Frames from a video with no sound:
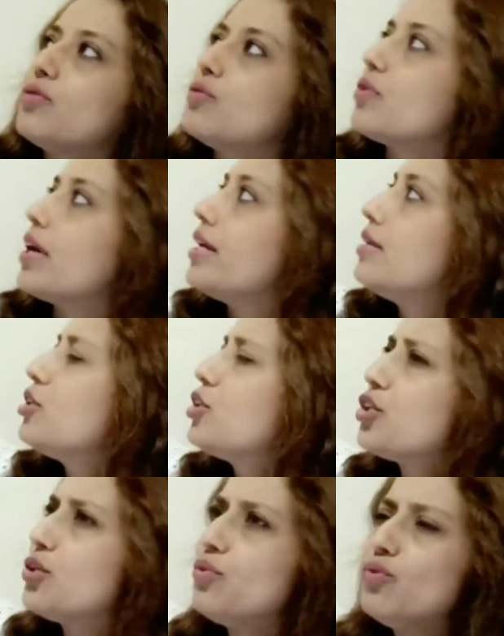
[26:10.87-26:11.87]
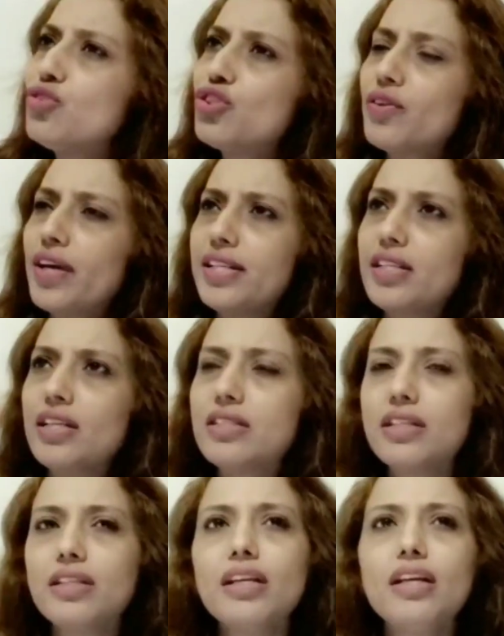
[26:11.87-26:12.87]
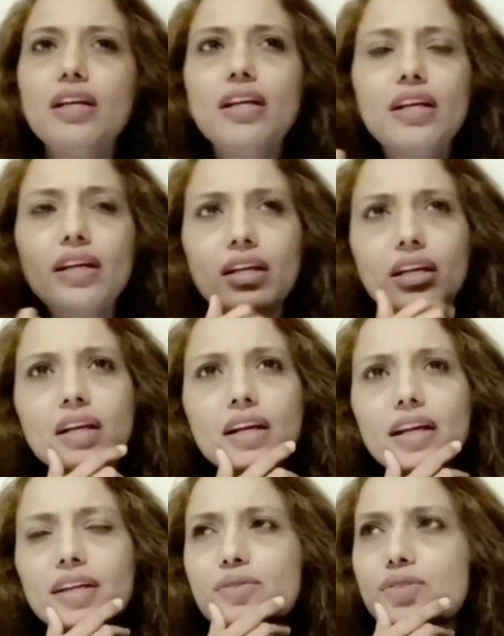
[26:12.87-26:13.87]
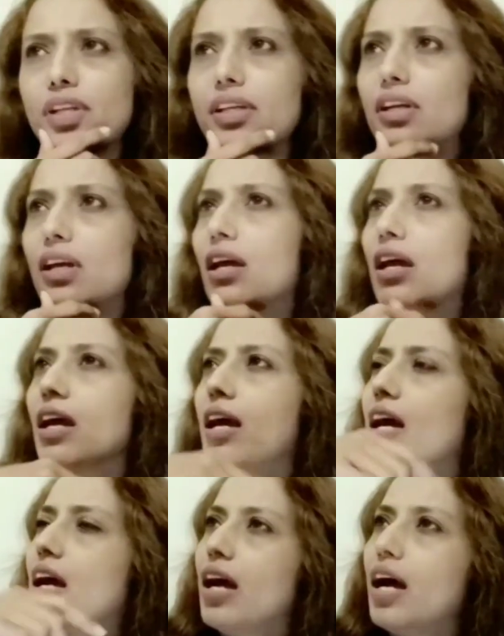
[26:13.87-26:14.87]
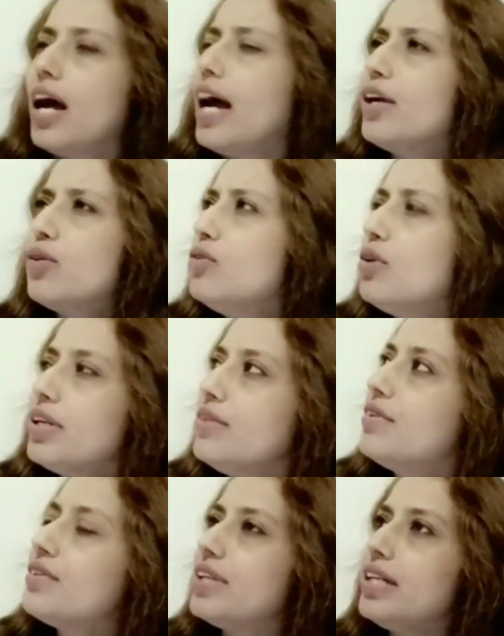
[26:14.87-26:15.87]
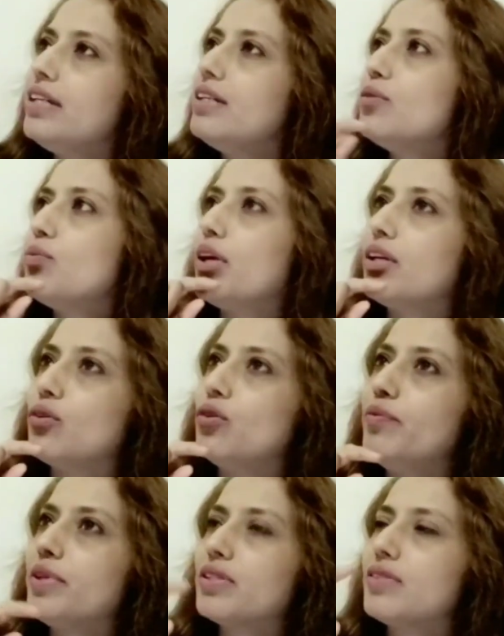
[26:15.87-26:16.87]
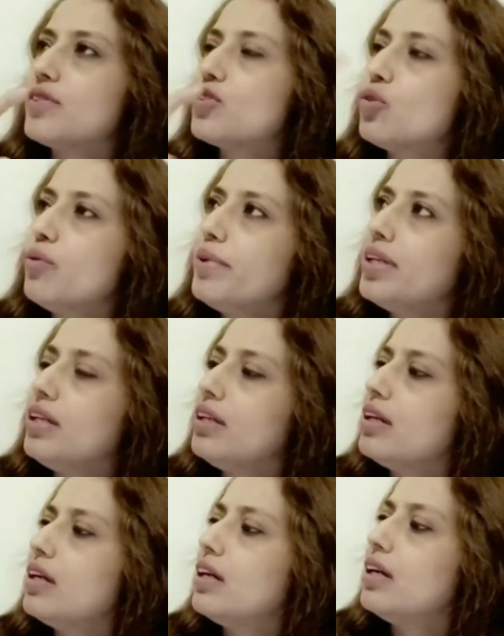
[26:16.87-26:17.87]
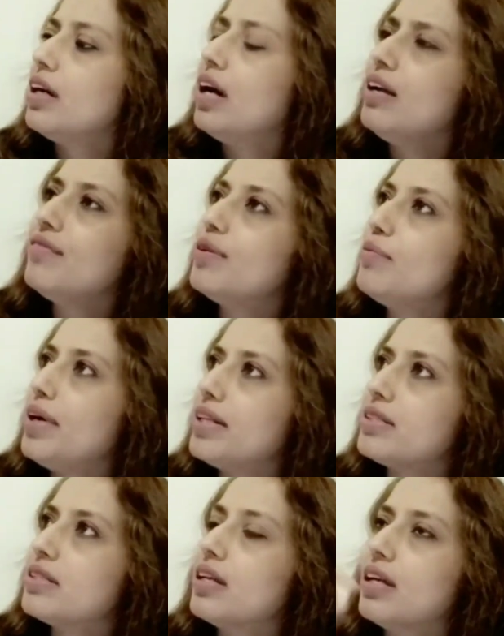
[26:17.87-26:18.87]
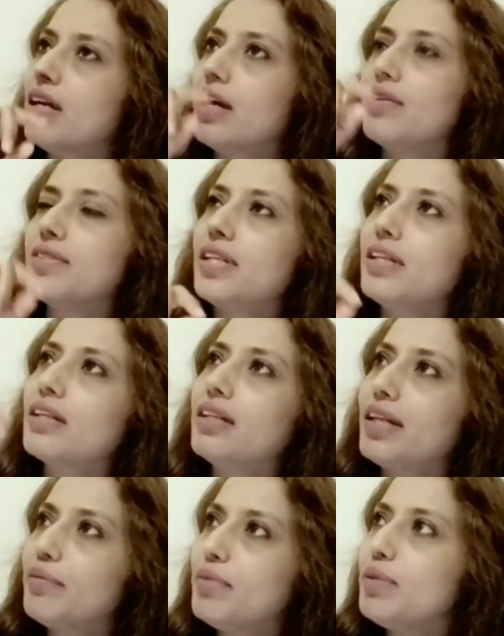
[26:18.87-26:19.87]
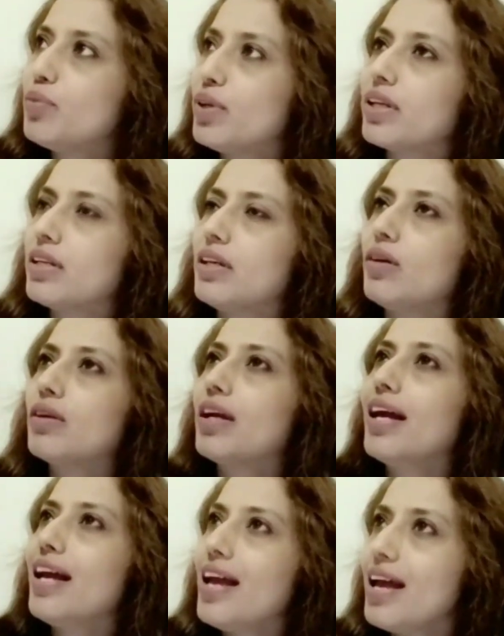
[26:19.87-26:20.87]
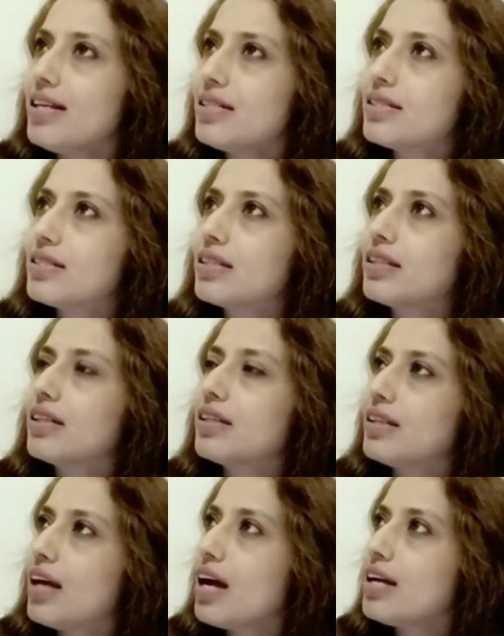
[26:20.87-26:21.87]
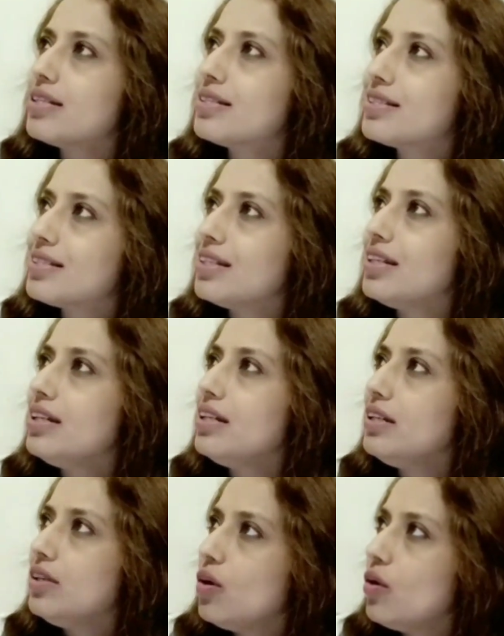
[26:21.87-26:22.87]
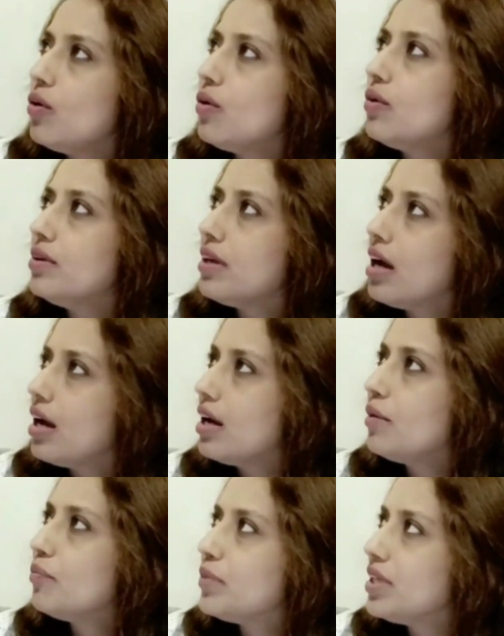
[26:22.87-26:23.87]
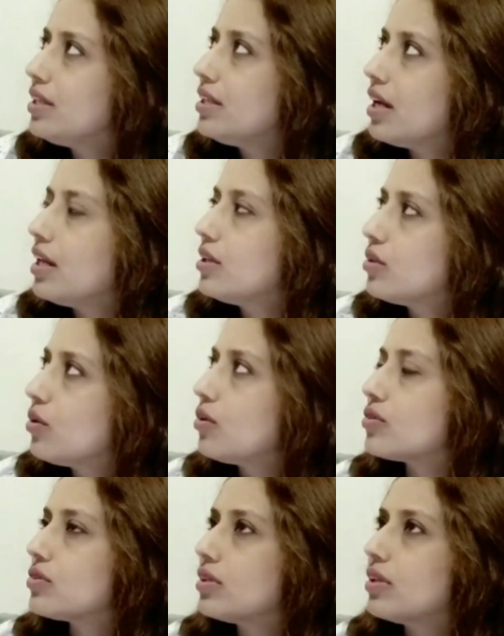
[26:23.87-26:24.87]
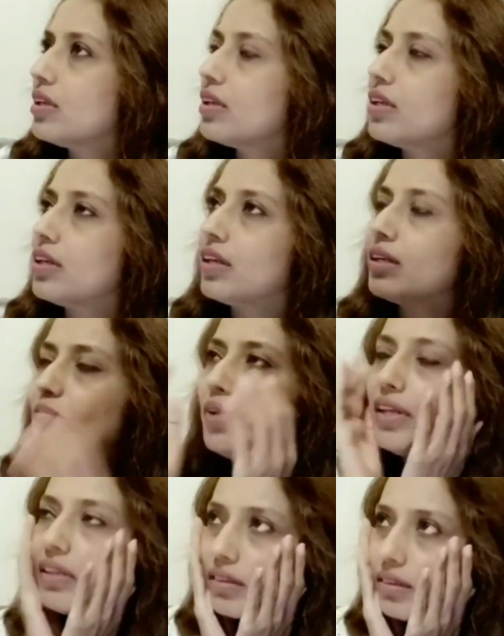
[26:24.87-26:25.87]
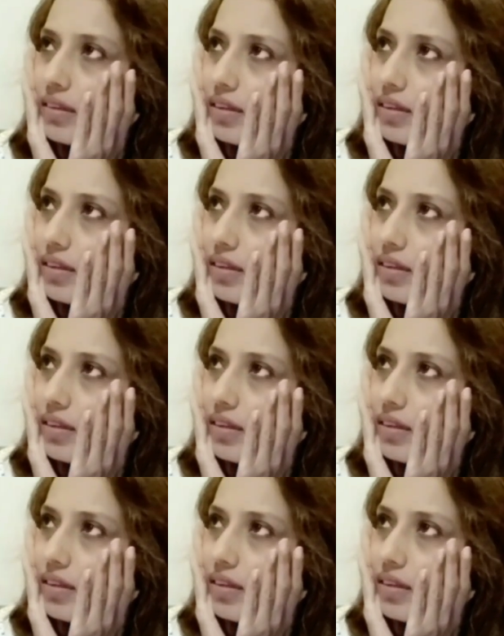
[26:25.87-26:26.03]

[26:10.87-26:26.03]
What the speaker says: to right, huge writings, and it was like I could not even read it in one go because there were so many alphabets. It was like, let me break it down. Estacionamientos. I'm like,